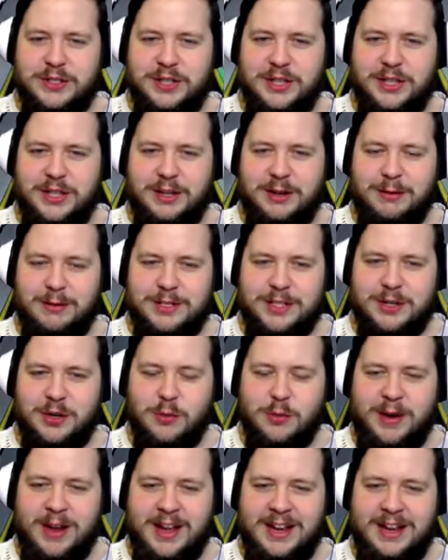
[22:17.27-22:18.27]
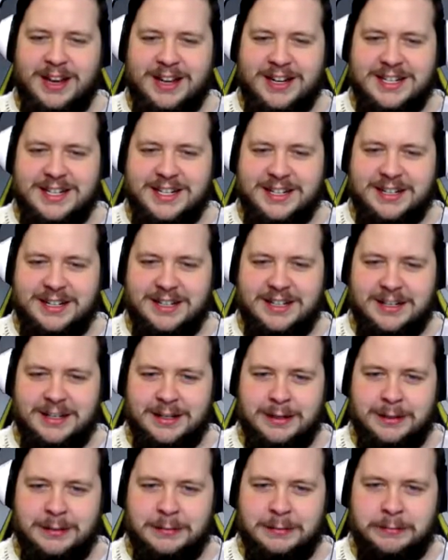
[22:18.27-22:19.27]
the whole snowman idea.
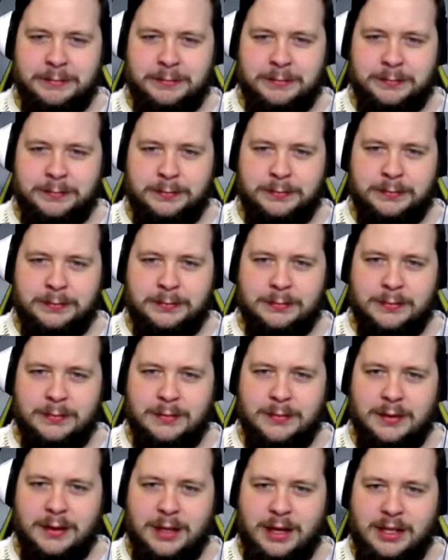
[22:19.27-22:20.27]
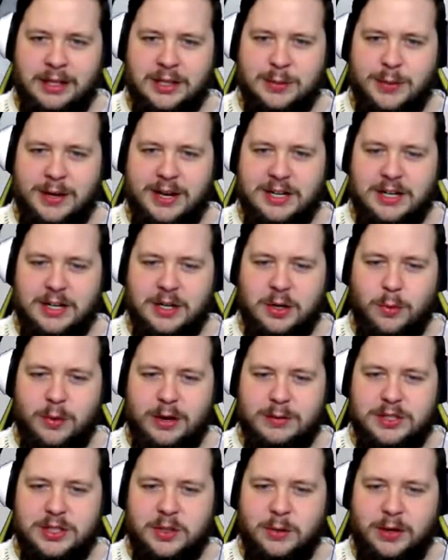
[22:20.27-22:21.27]
And this one I didn't know what I
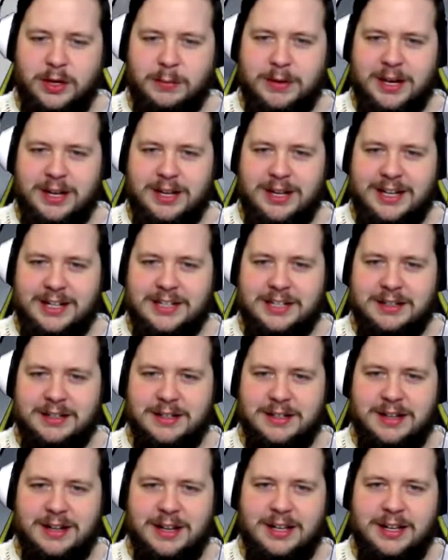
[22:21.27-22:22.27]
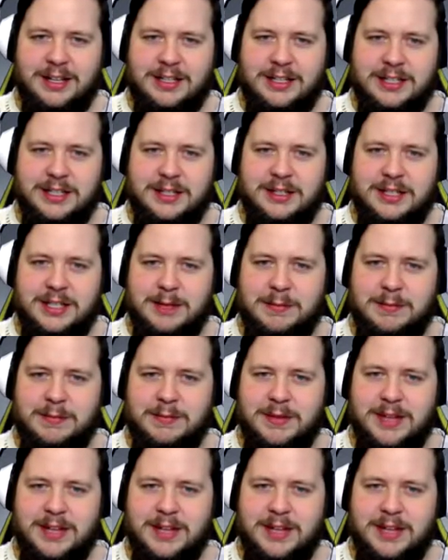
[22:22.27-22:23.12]
was doing, but I liked it. I liked it. It seemed